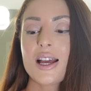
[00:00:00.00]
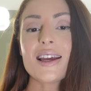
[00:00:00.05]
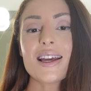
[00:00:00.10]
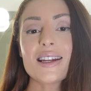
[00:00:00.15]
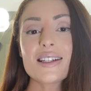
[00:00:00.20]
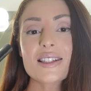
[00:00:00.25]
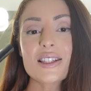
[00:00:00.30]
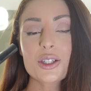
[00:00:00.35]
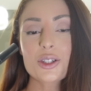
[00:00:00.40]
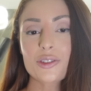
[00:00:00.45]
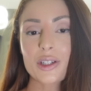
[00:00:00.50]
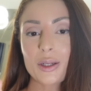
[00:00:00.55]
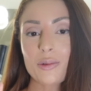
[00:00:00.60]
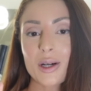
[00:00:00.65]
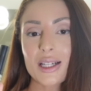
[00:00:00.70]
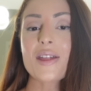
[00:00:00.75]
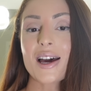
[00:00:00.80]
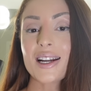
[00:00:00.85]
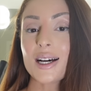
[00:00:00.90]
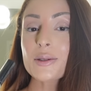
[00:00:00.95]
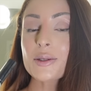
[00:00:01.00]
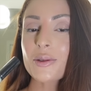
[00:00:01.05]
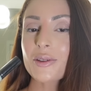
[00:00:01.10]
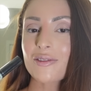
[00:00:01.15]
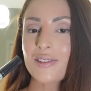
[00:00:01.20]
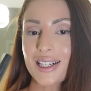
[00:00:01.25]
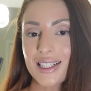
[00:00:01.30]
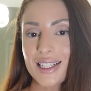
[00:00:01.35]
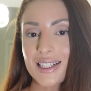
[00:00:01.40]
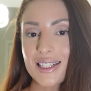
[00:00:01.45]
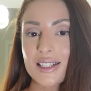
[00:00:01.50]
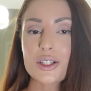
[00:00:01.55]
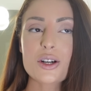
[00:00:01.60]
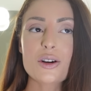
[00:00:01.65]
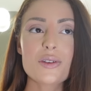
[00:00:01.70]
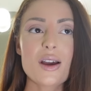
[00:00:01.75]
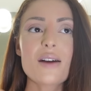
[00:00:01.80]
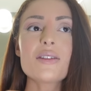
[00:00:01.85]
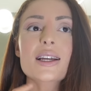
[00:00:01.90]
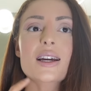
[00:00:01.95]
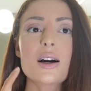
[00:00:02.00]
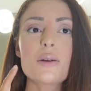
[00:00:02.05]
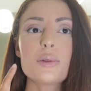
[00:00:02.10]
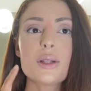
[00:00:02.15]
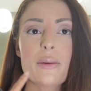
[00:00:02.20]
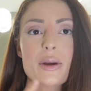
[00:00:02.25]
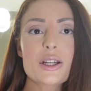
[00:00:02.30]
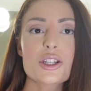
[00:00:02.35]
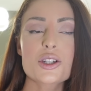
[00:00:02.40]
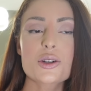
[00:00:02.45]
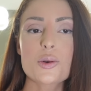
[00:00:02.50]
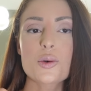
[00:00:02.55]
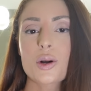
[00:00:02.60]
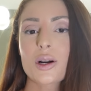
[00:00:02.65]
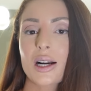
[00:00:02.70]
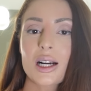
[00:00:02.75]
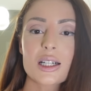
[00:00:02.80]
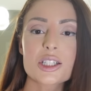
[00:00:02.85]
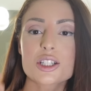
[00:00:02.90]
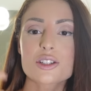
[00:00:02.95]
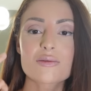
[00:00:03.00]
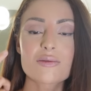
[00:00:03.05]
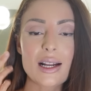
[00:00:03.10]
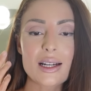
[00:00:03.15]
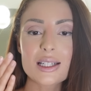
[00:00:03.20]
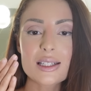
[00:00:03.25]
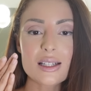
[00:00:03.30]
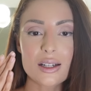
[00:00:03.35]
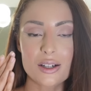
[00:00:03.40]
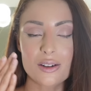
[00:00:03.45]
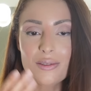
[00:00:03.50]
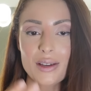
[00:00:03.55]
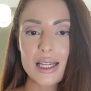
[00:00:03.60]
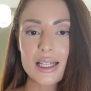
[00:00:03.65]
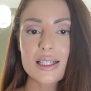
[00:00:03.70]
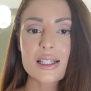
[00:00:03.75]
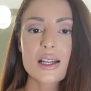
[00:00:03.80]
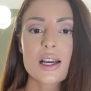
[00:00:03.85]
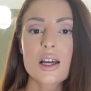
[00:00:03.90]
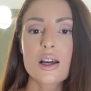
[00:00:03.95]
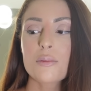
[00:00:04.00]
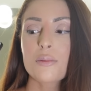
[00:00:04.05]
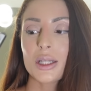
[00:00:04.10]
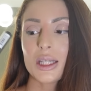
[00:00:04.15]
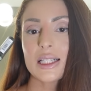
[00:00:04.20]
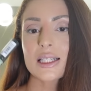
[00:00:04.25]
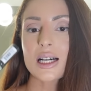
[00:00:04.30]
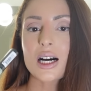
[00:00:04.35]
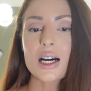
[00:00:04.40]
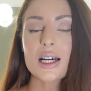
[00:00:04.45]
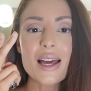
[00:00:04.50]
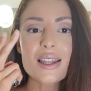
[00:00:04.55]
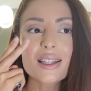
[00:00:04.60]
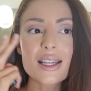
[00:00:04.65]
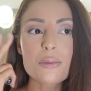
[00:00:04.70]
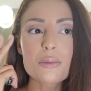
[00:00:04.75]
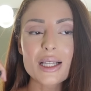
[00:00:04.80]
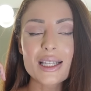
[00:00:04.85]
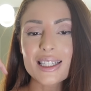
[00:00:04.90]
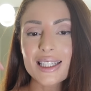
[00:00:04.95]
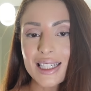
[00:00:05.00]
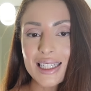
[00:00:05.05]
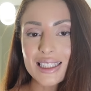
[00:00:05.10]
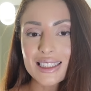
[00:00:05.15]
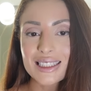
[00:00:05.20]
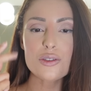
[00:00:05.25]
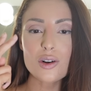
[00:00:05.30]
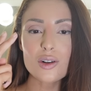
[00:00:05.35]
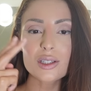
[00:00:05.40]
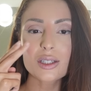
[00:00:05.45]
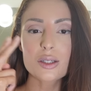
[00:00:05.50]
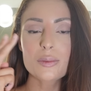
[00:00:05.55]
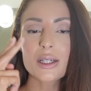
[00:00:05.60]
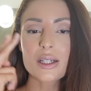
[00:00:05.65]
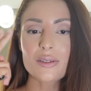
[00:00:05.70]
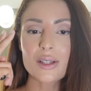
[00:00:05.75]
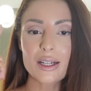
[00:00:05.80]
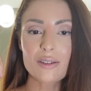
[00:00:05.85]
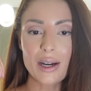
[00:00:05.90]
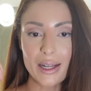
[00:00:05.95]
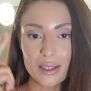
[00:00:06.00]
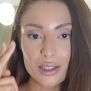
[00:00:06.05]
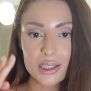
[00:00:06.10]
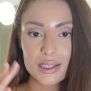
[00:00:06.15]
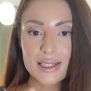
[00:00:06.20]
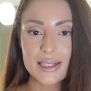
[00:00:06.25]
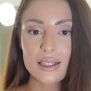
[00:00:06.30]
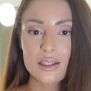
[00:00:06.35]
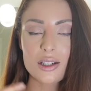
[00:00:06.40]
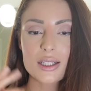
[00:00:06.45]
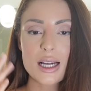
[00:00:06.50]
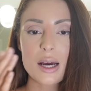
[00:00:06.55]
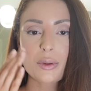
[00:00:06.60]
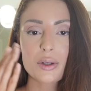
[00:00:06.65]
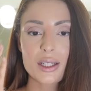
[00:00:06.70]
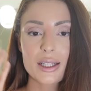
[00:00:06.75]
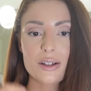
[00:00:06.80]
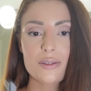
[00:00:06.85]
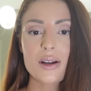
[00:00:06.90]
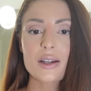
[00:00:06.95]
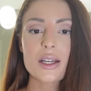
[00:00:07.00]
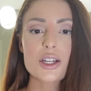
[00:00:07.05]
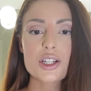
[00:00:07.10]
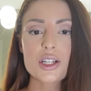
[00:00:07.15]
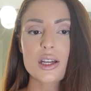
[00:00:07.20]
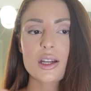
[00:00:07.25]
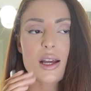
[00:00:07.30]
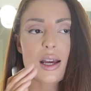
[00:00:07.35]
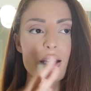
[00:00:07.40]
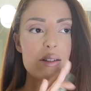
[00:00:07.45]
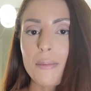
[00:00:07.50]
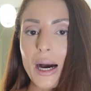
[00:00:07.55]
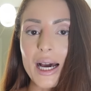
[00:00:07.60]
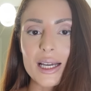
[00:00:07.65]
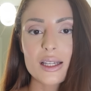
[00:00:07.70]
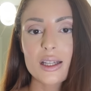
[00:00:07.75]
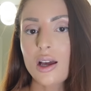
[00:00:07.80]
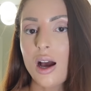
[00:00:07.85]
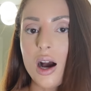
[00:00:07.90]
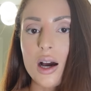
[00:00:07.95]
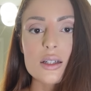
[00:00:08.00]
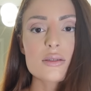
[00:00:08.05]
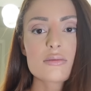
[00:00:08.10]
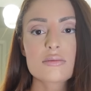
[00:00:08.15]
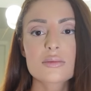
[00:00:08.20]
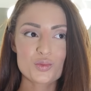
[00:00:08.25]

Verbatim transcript: It is the green one. That helps with redness. So if you have like a blemish or just redness on your face, put this on and then like blend it in. Throw a little bit of like regular concealer on top or like your foundation and bye, gone.